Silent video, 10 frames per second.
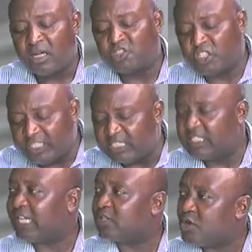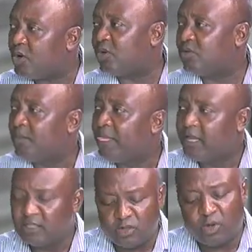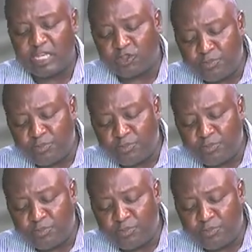cheating and so on, yes, in order to